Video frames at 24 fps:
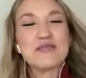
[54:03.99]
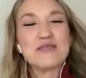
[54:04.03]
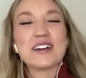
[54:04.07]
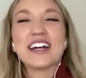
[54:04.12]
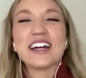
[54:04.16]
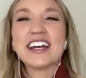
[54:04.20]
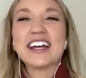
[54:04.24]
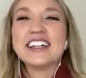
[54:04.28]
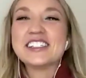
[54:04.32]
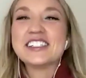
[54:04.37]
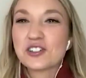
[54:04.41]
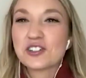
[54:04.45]

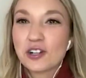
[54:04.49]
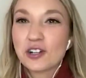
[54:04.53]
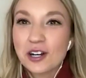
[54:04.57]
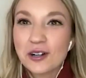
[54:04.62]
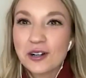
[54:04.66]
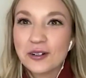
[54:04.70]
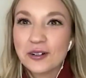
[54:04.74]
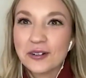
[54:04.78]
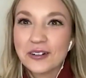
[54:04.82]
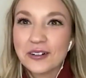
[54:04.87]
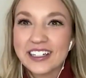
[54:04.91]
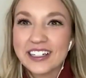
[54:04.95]
but it's
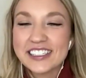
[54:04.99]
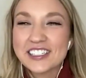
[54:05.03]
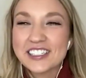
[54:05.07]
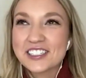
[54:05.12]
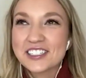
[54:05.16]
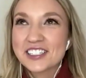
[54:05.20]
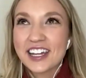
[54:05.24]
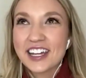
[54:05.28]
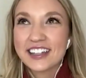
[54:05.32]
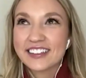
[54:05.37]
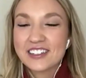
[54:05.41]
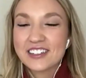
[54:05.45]
true. It's
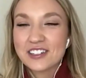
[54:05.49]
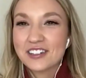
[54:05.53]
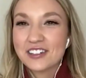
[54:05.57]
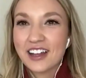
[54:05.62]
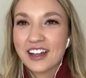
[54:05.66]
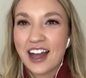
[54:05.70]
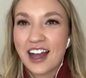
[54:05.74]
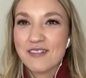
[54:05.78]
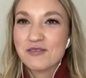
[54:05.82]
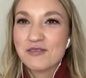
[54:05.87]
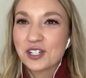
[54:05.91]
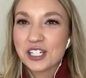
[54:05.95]
just like
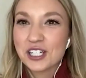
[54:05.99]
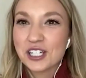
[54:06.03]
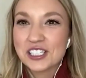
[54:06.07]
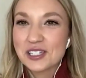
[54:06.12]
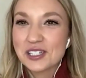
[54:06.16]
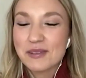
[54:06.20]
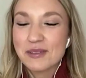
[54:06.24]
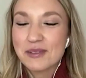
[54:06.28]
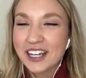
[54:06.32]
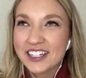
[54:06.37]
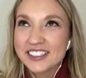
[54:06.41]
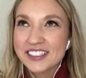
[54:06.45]
I'm cheesy
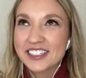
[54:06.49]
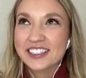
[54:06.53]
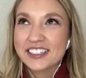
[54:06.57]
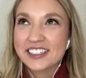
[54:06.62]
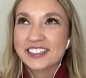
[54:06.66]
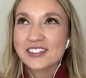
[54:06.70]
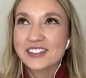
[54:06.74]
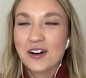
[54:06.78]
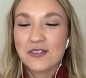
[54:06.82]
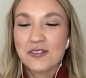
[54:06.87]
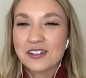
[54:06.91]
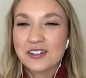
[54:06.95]
because
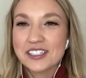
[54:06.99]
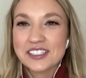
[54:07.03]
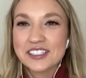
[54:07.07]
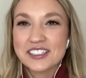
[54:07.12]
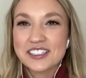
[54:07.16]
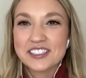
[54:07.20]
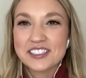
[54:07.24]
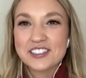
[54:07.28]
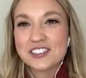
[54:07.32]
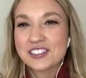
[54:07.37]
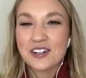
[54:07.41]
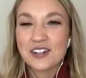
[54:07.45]
it's
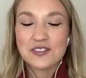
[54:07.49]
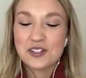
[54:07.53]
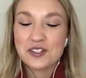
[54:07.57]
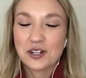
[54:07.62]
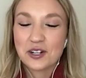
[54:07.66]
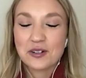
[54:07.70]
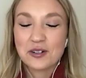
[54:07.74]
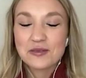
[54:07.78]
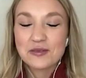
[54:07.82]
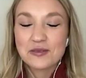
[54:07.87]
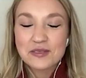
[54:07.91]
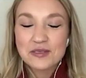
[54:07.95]
always just so
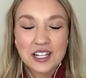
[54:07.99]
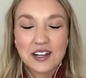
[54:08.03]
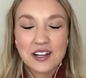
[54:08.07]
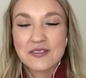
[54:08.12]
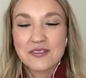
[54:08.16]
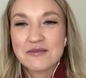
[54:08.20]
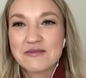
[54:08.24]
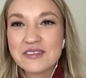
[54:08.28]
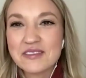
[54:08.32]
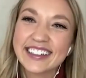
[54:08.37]
true. So